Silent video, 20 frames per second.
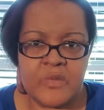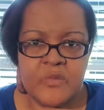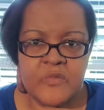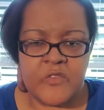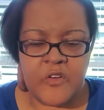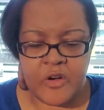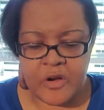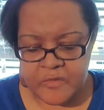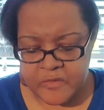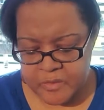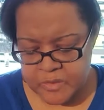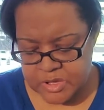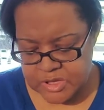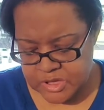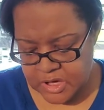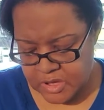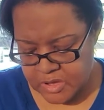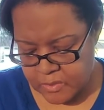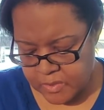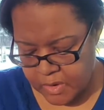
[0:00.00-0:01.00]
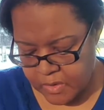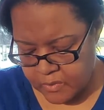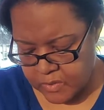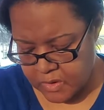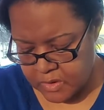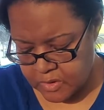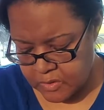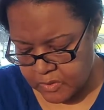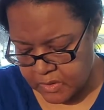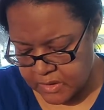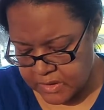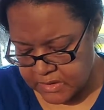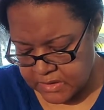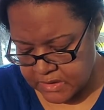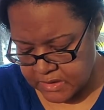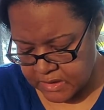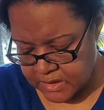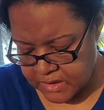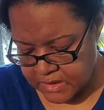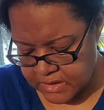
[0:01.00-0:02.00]
far from each other, but we're doing this in
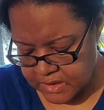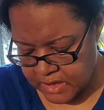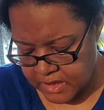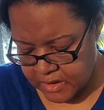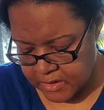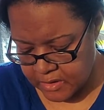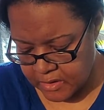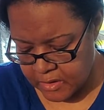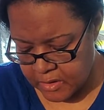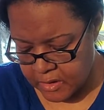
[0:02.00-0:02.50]
a container.